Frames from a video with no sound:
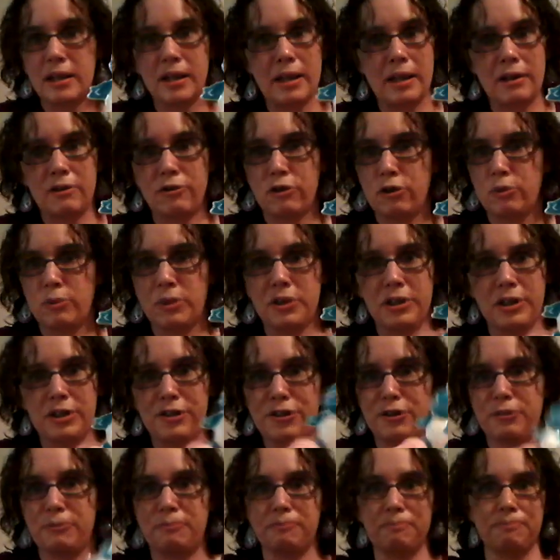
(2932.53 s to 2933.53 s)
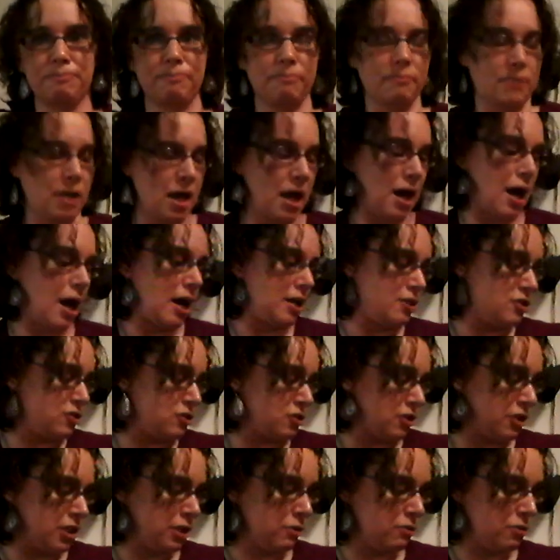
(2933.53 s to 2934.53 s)
I don't know what they do. I just
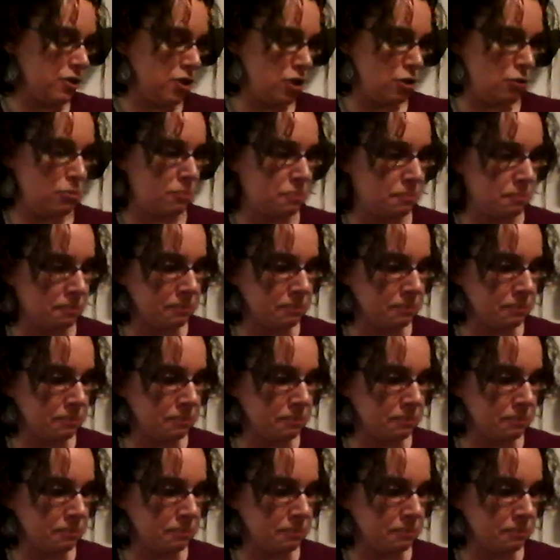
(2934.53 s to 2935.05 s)
thought they were cute.